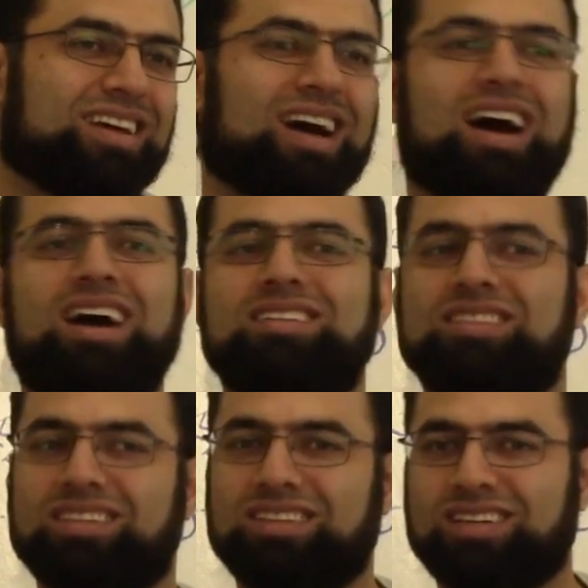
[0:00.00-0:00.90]

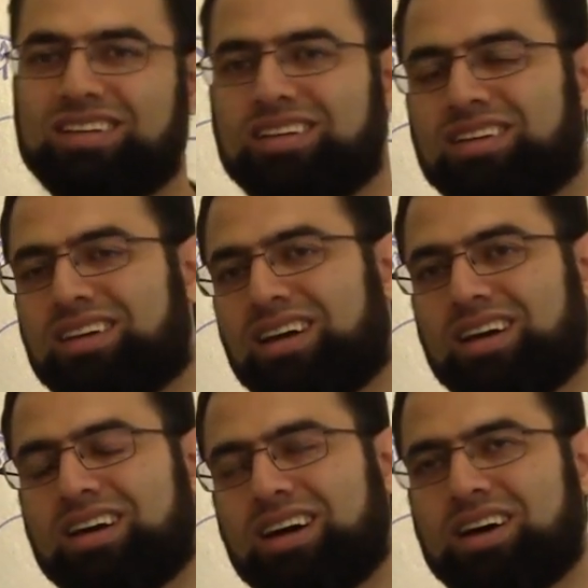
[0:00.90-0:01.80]
And
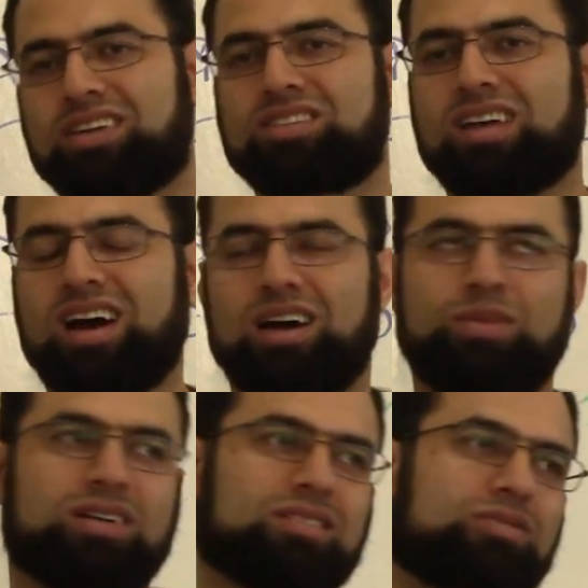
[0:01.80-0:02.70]
other Sahaba
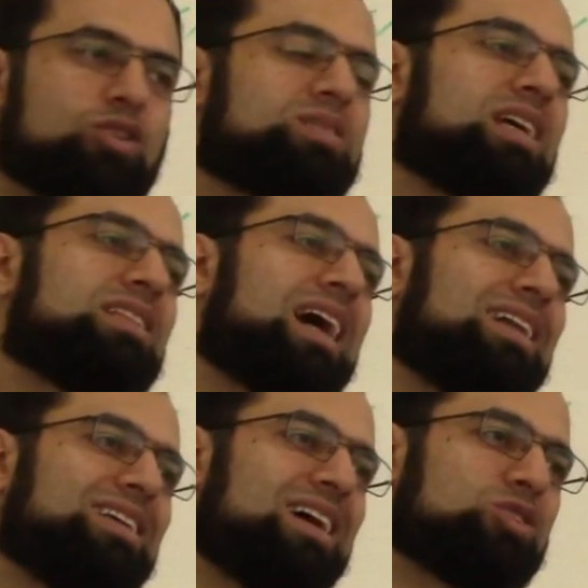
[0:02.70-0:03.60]
from Sayyidina
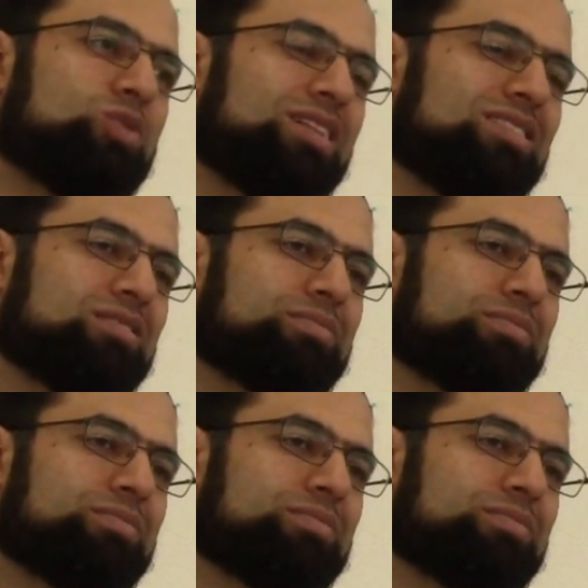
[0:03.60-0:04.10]
Ali as well.